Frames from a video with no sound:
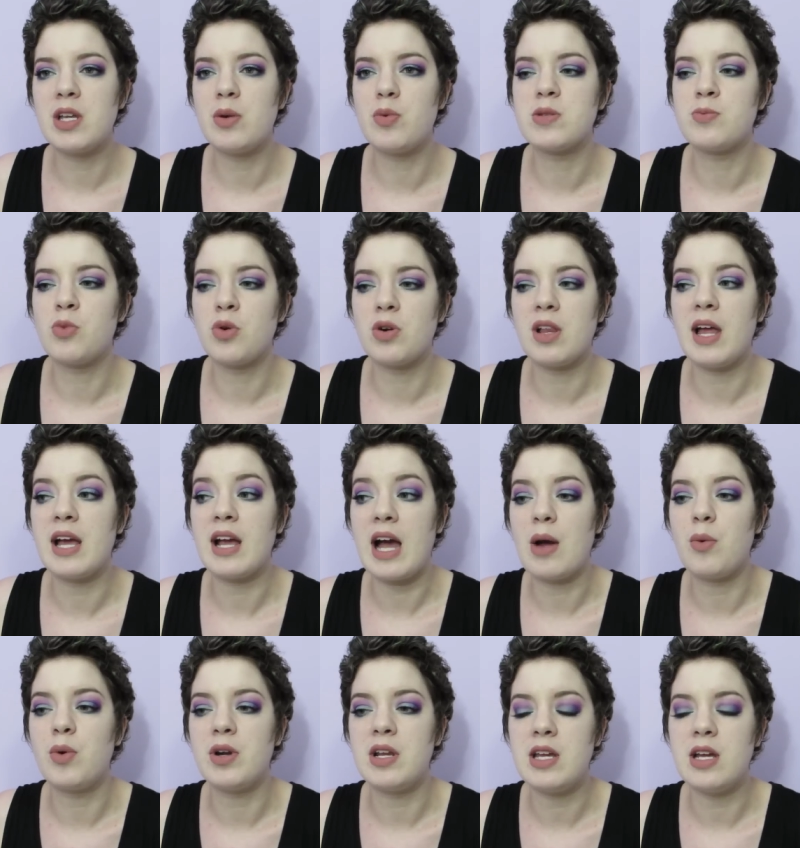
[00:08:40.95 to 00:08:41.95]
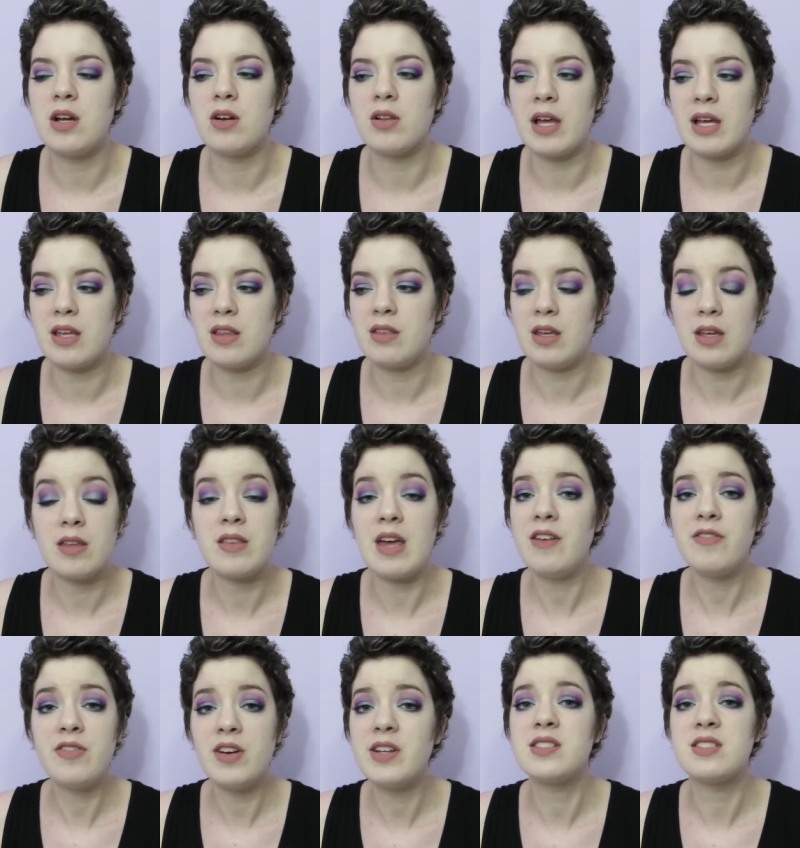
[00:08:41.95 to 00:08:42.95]
It was more like I want to hear like,
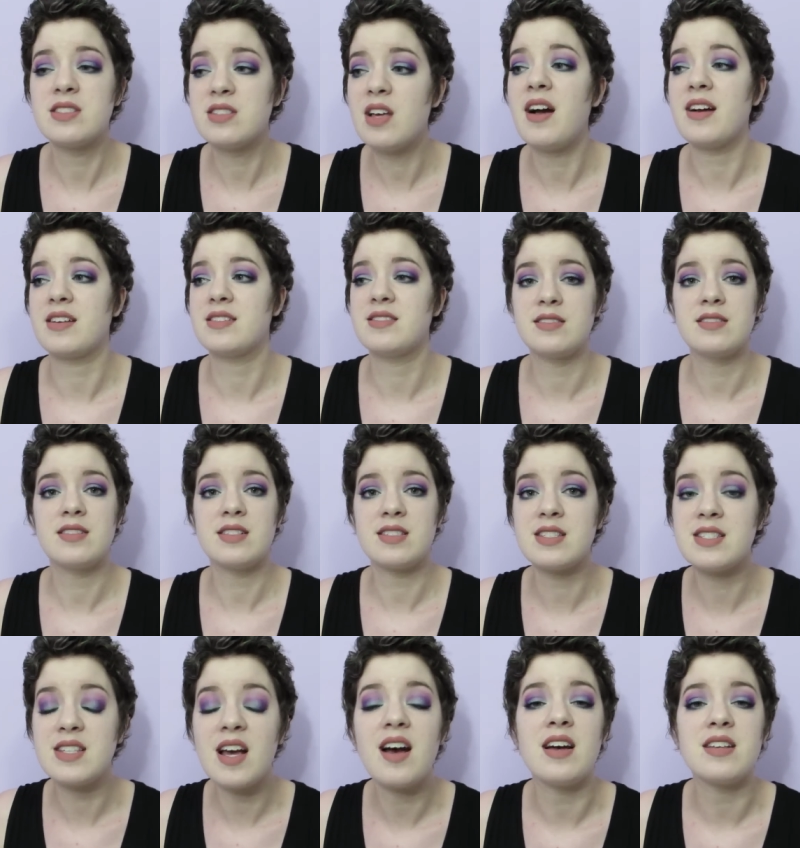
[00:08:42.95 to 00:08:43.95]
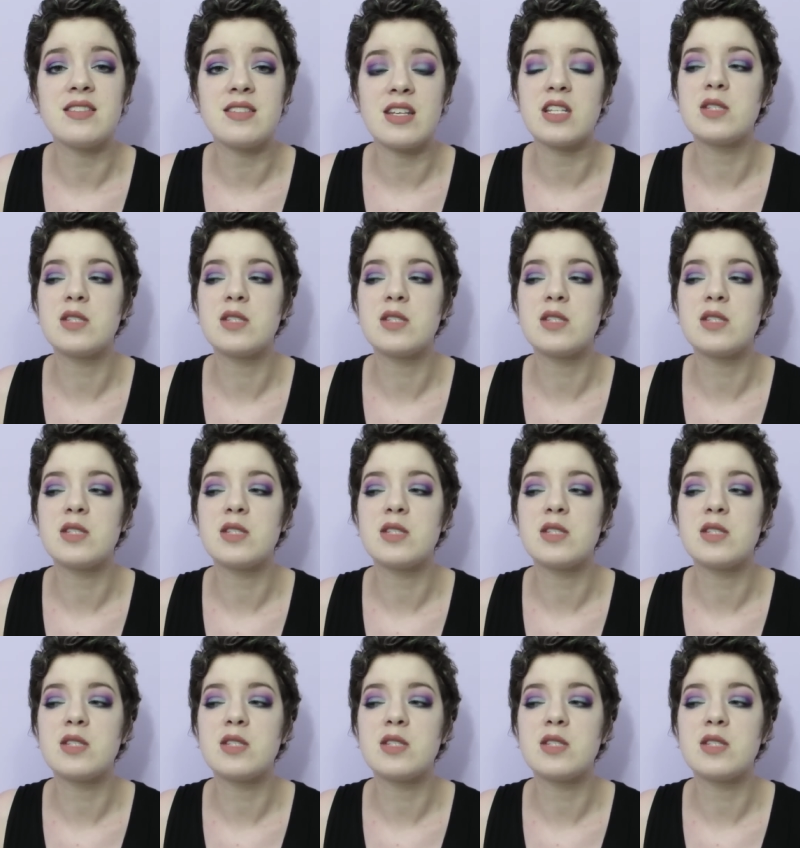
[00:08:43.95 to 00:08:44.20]
that fucking sucks, because it does.